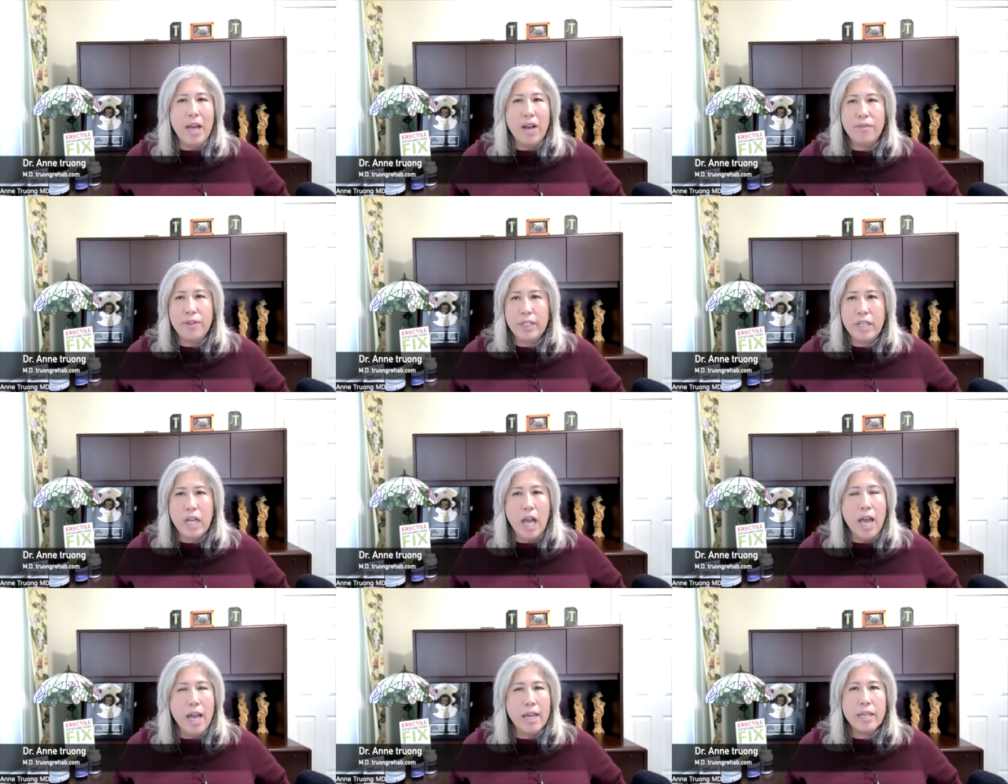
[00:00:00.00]
every
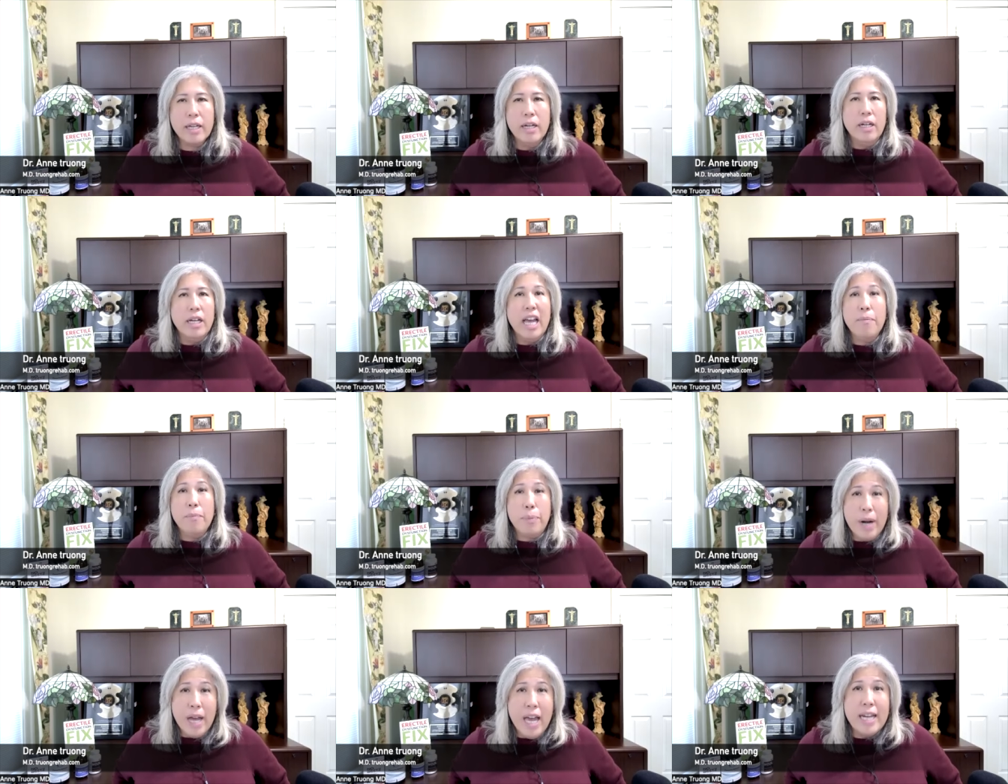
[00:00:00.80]
day and
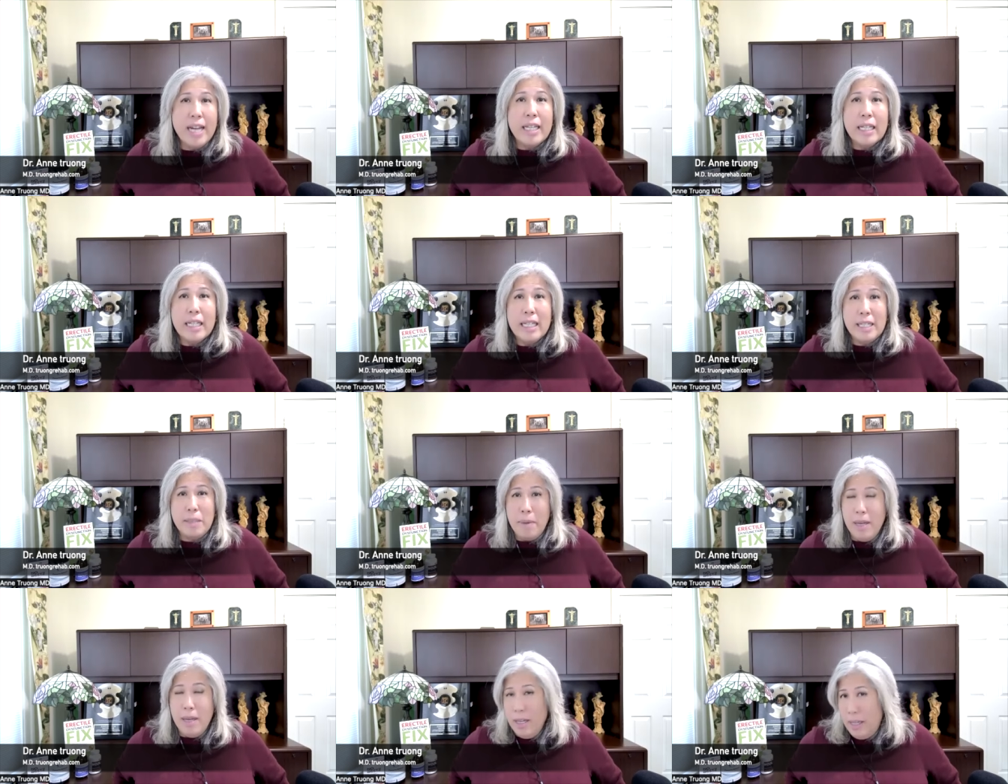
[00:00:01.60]
bread is
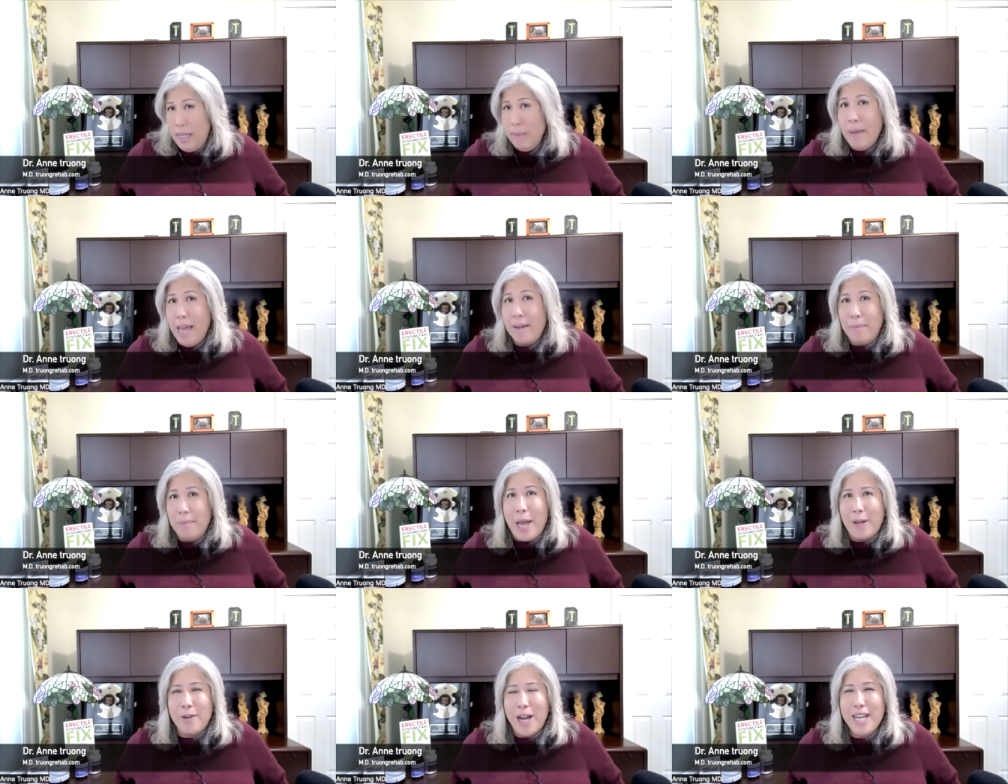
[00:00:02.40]
is
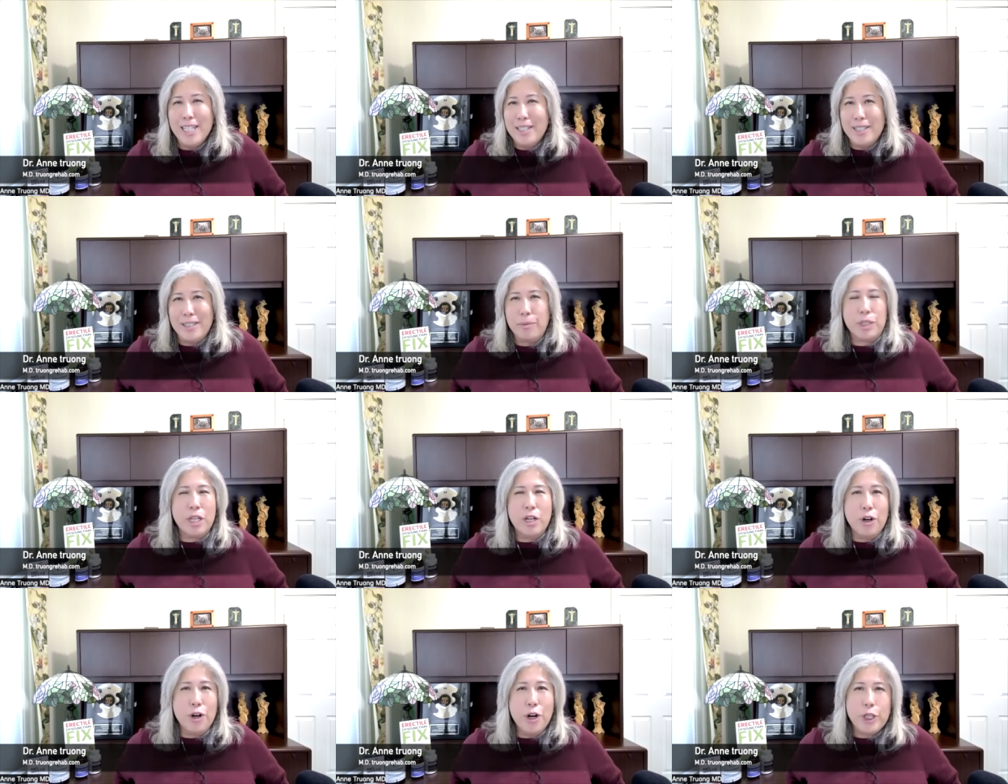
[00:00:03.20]
man-made right mm-hmm.
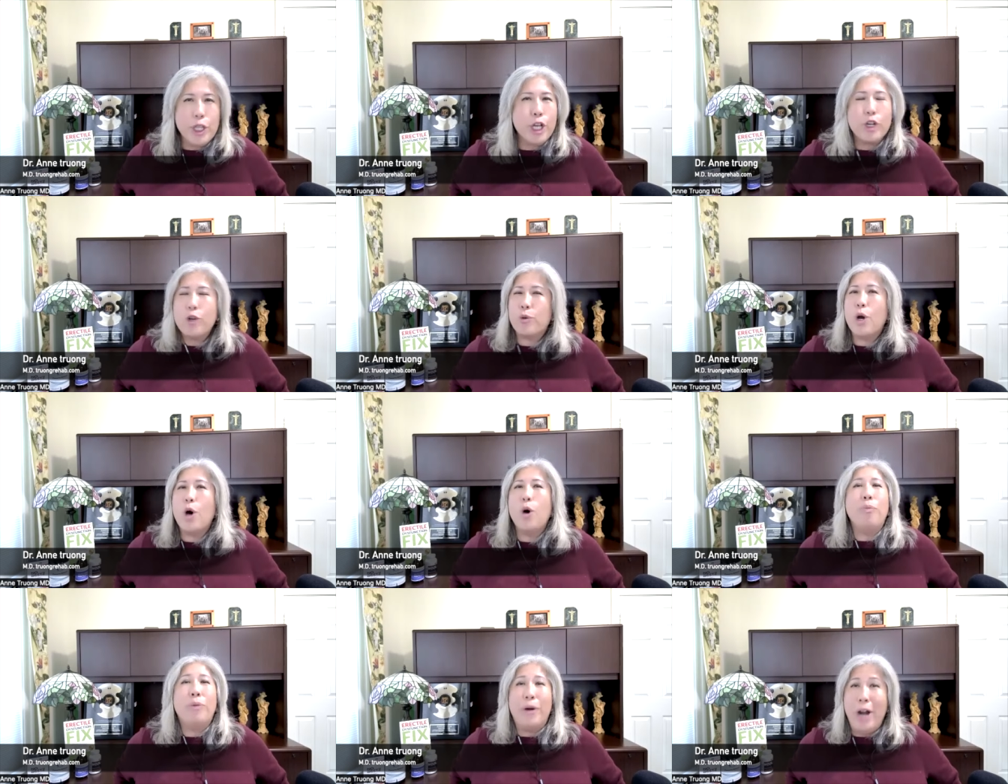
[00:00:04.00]
the earth mm-hmm. didn't
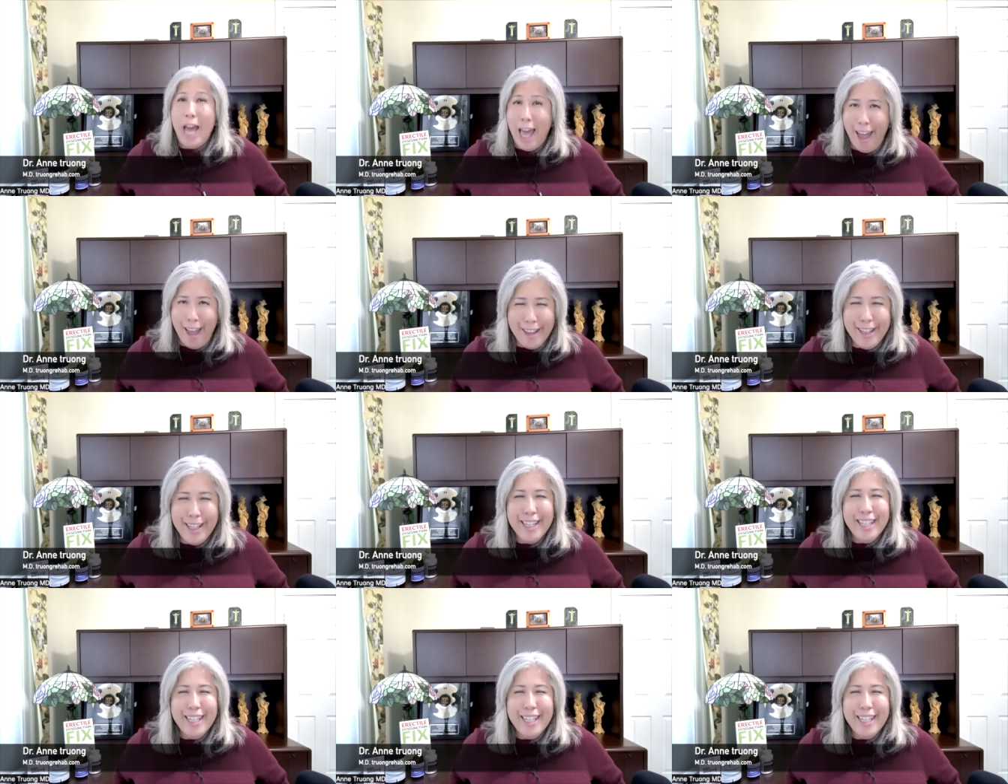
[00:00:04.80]
grow bread